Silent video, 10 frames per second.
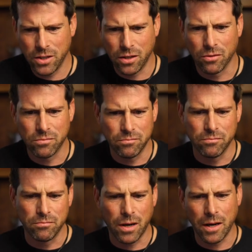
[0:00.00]
you
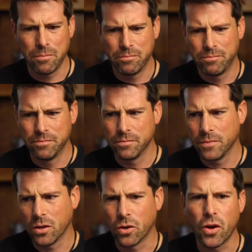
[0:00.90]
know,